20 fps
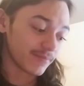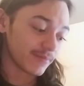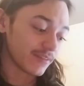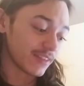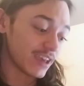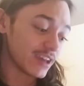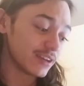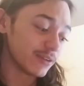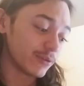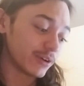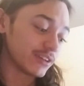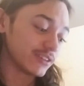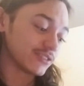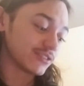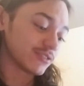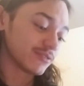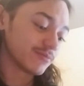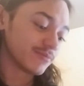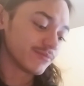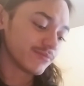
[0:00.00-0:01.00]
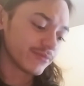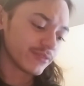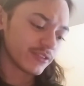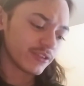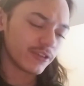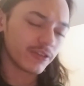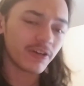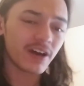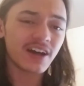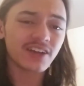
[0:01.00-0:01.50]
Anyways,
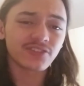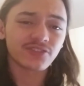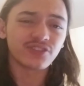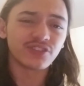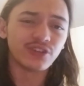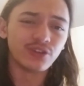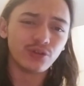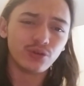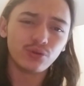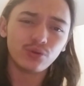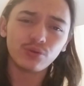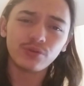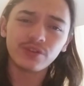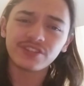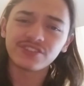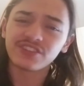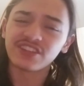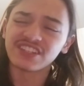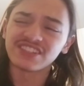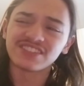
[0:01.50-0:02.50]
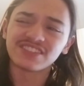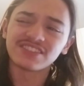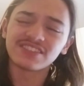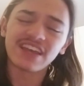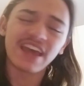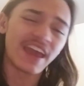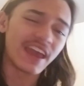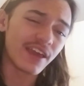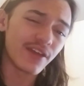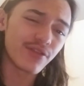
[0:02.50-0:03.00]
lastly, who is the
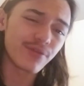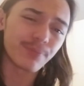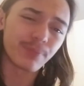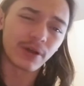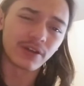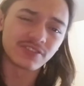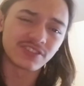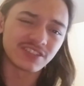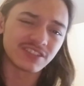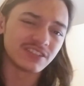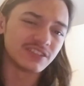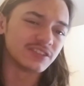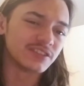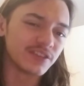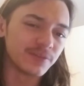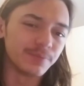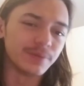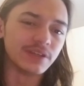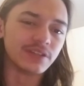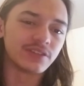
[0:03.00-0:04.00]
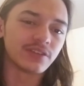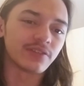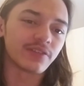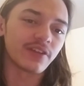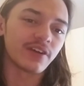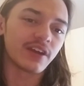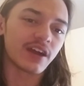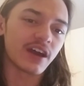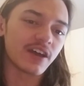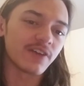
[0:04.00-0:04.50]
8th person in the B tier
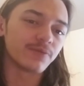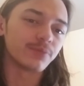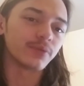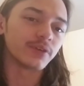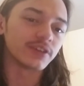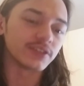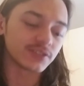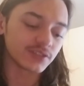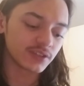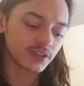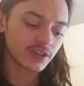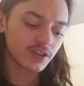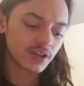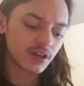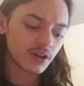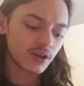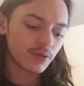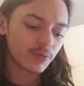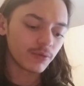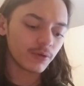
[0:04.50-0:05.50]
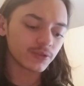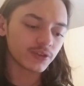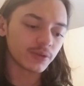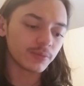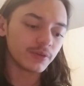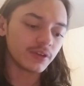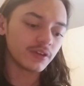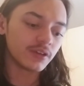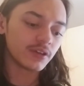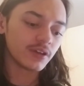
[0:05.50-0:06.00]
that I have placed? Well, to
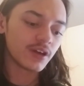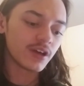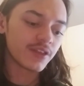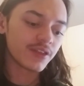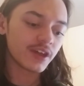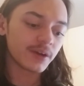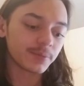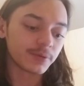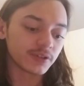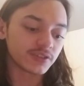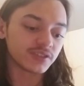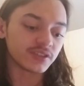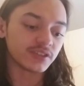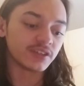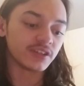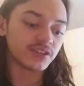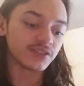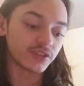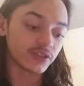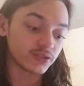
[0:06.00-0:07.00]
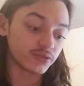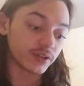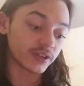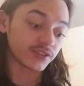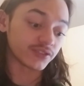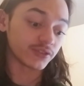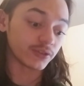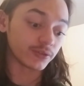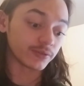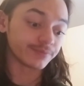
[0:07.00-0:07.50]
me, that person is the
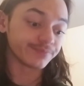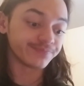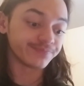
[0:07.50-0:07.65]
Trickster.